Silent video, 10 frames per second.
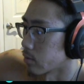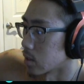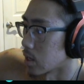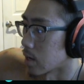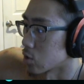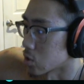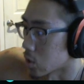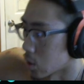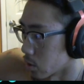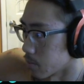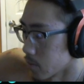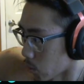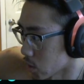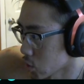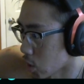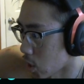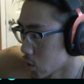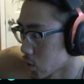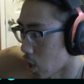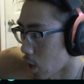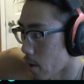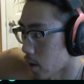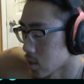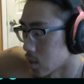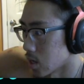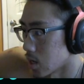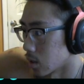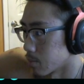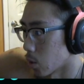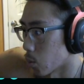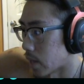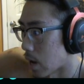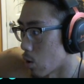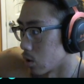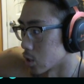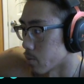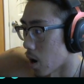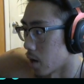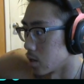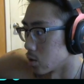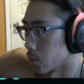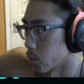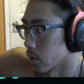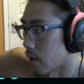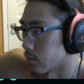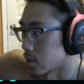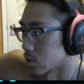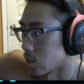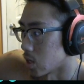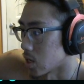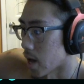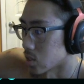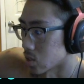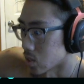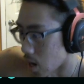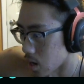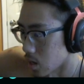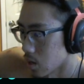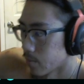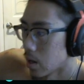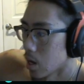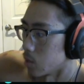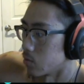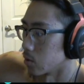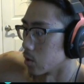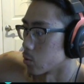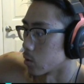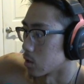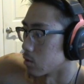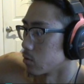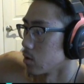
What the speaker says: they had just killed them. With this change, the lockbox containing the book will now only spawn into the world after a teen has died. We feel this would give